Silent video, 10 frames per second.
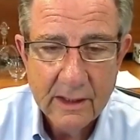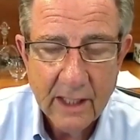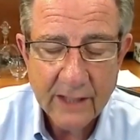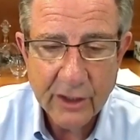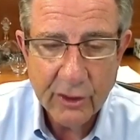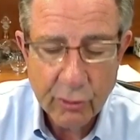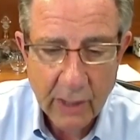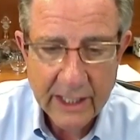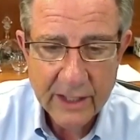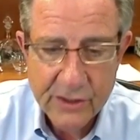And the
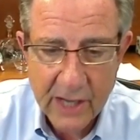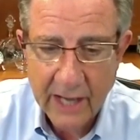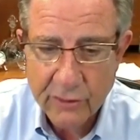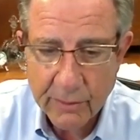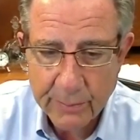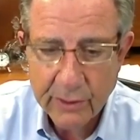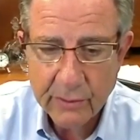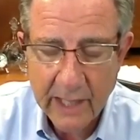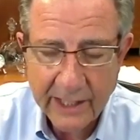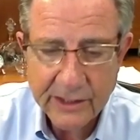greatest attribute
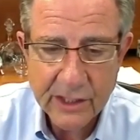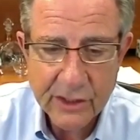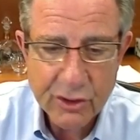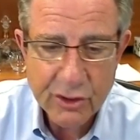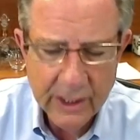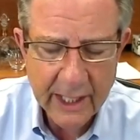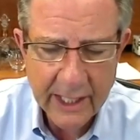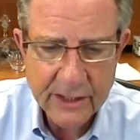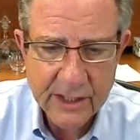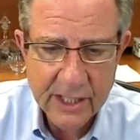good
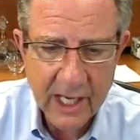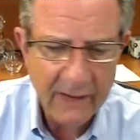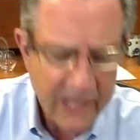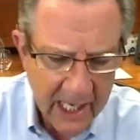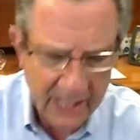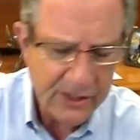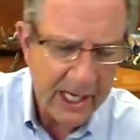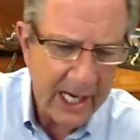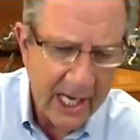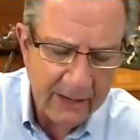agents have, yes,
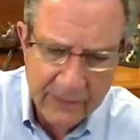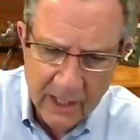they have